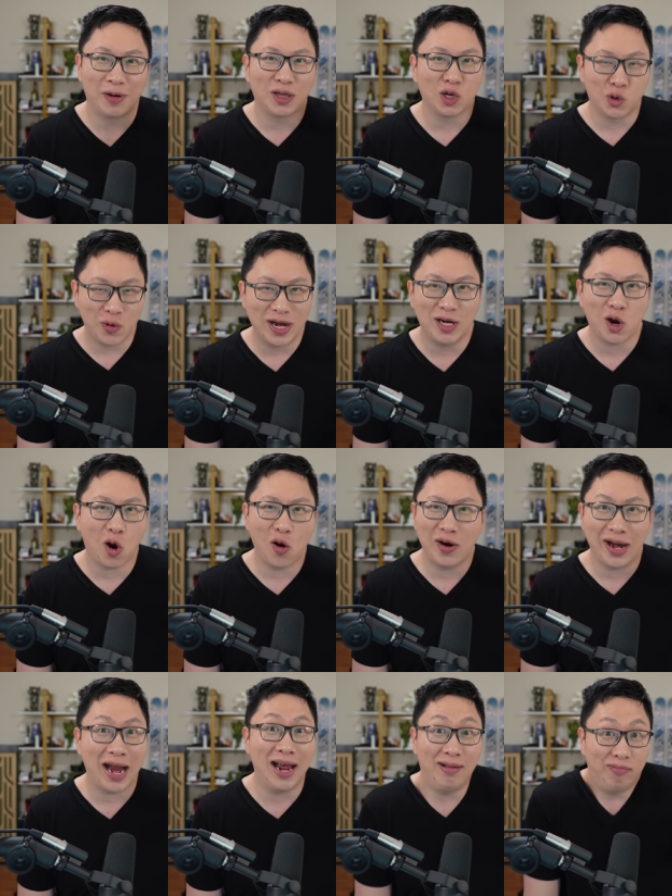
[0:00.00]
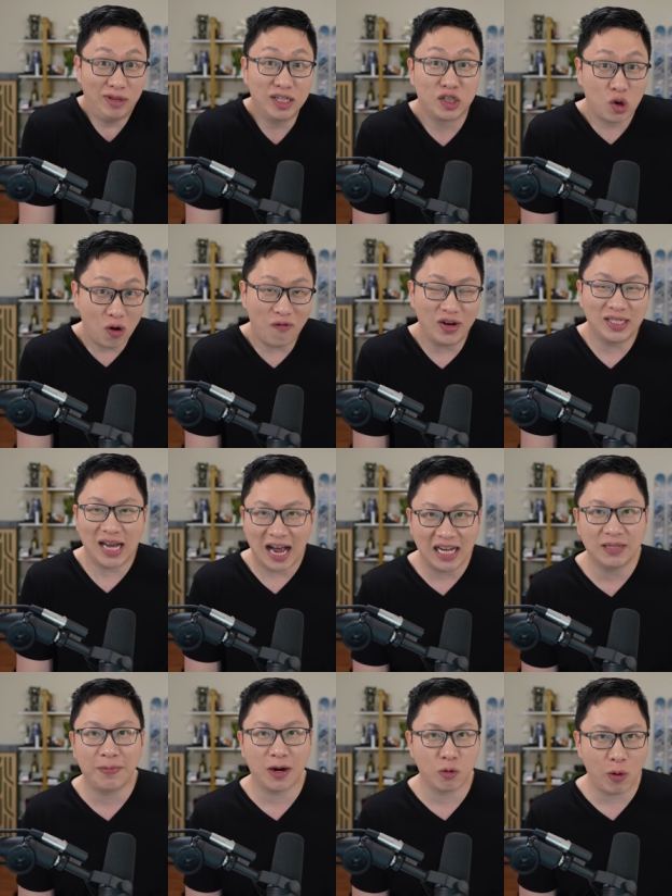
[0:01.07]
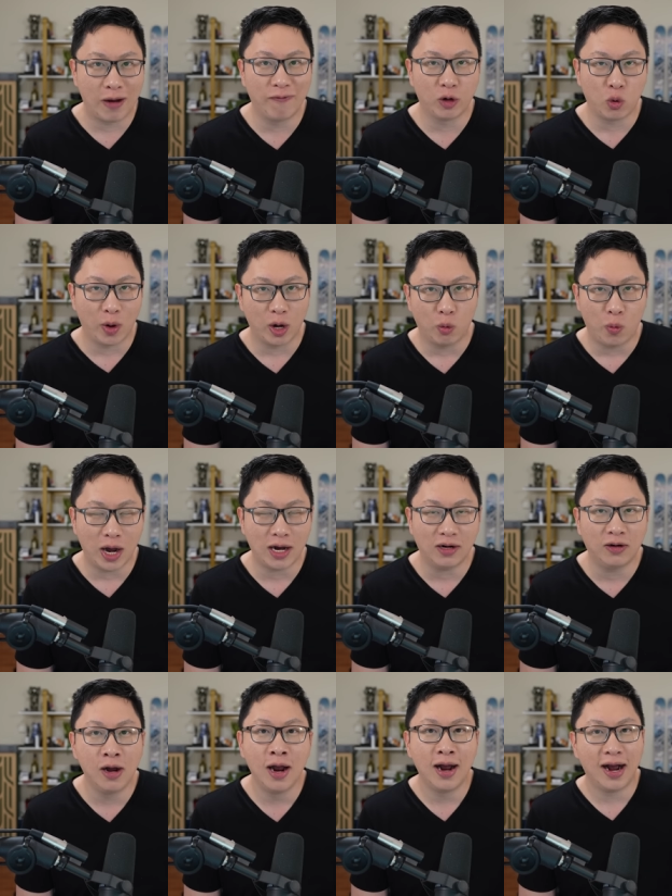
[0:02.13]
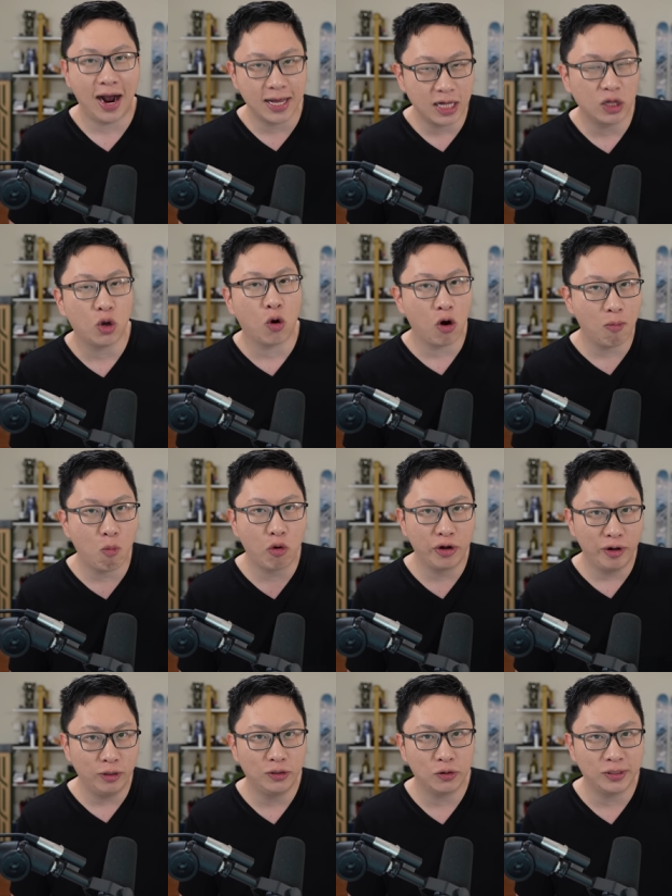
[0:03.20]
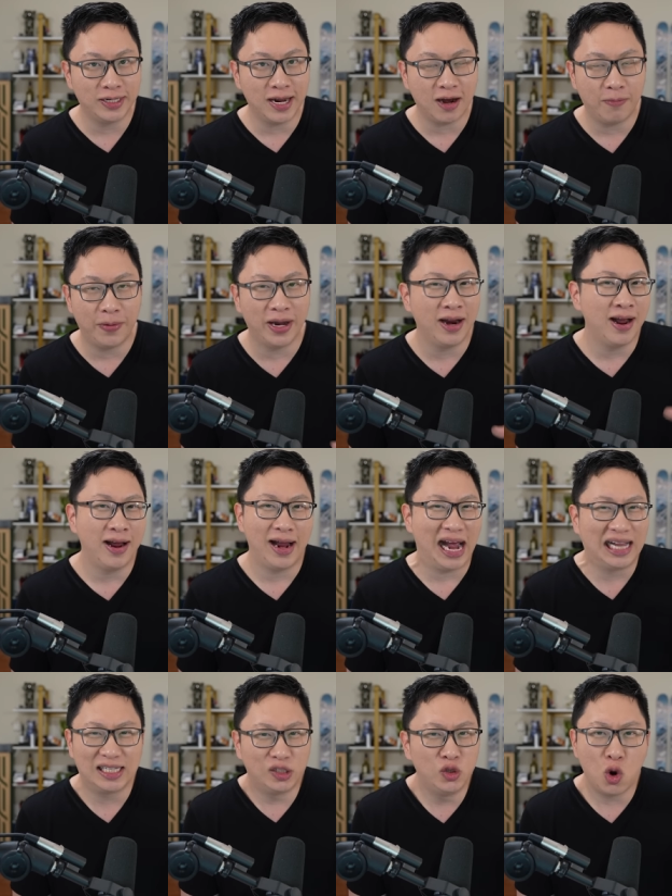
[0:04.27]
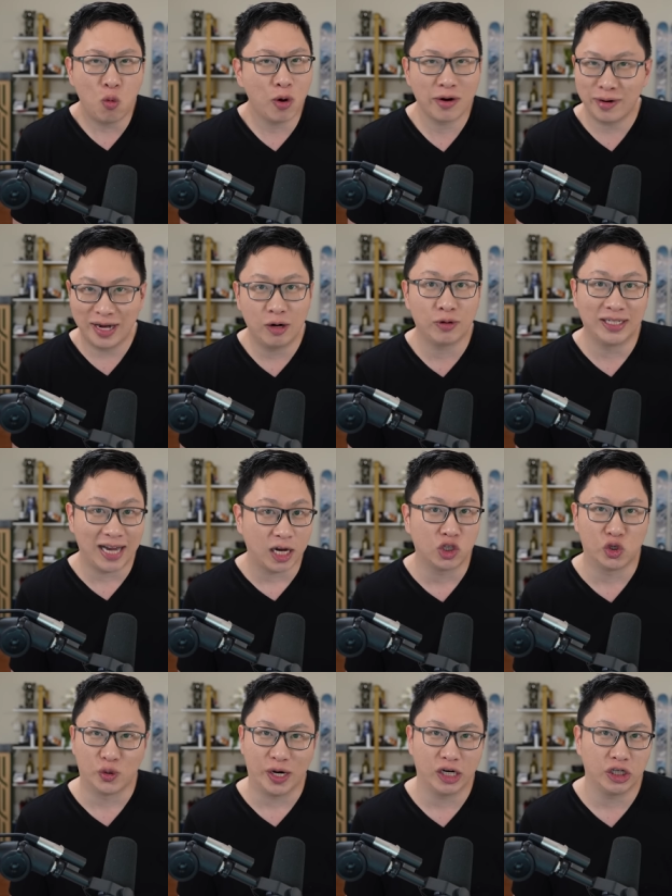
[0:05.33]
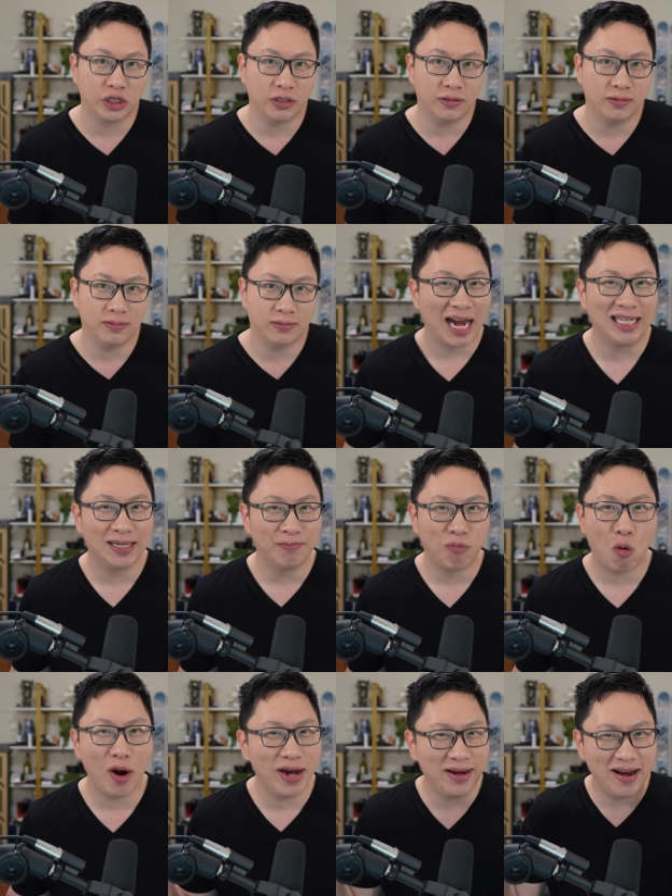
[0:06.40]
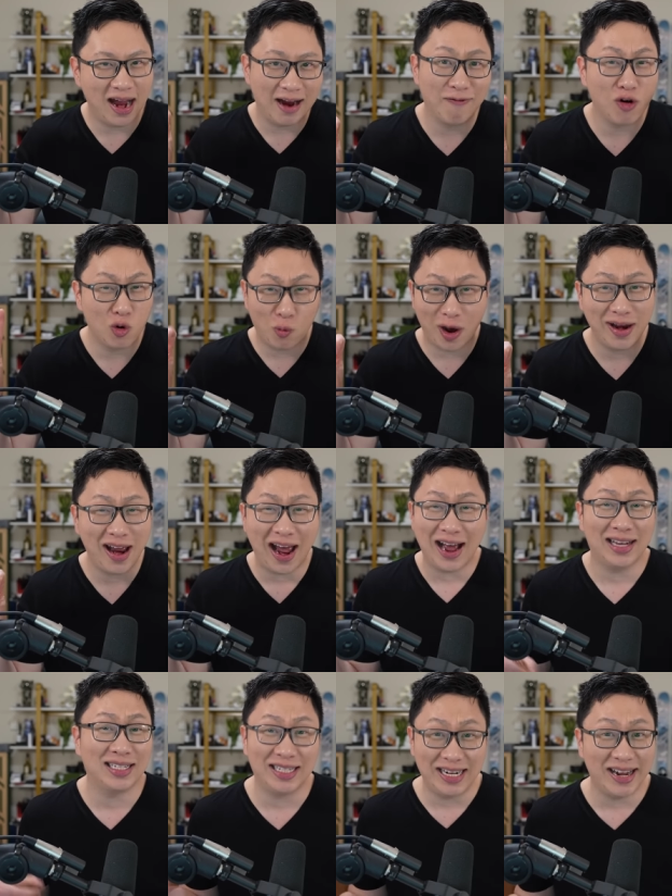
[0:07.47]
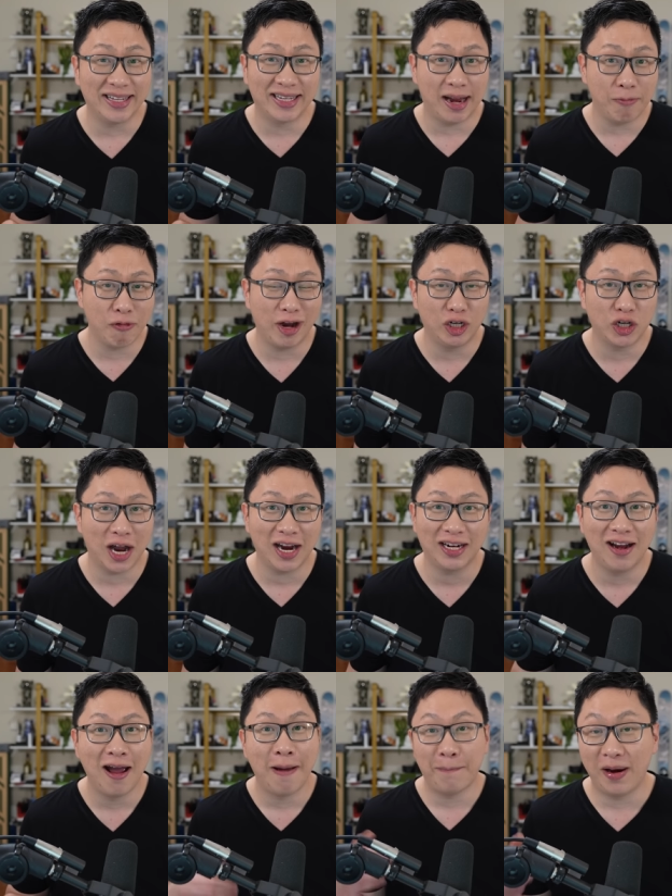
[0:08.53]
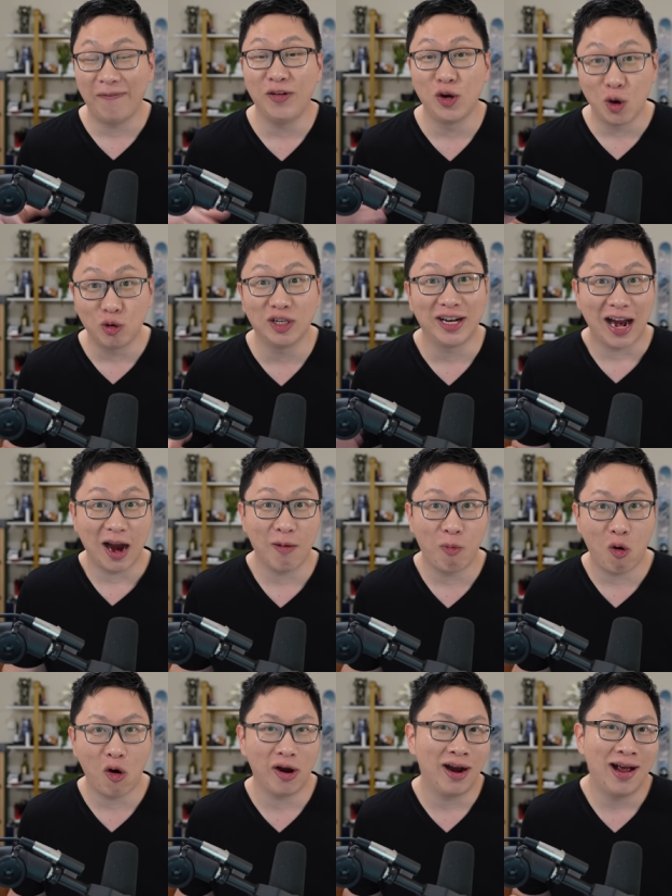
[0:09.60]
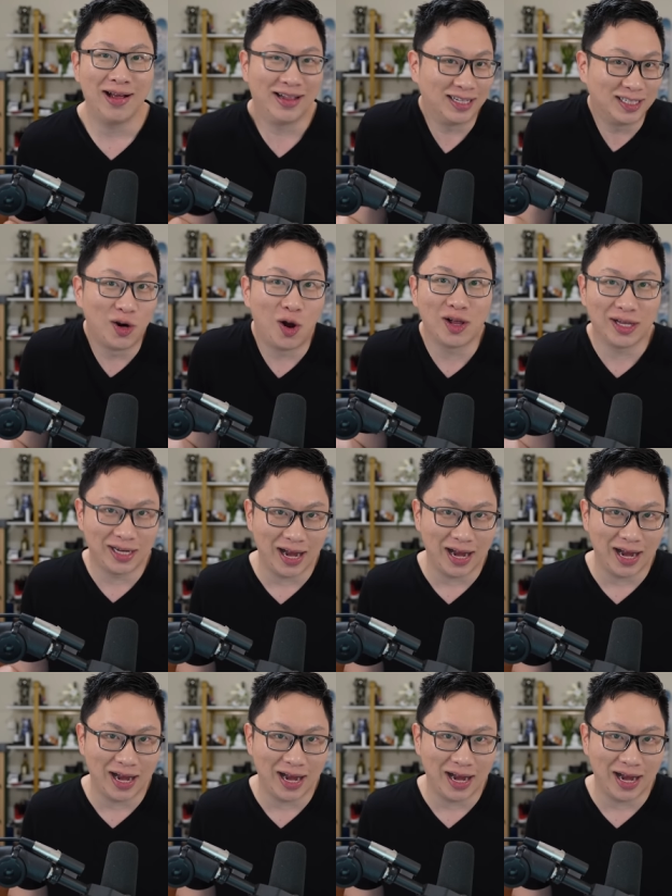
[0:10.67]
but the green card and the service has been around for quite a while. I think there are more users now, but it's nowhere near saturation. Case in point, everyone has T S A PreCheck, but if you go to the airport, that's not the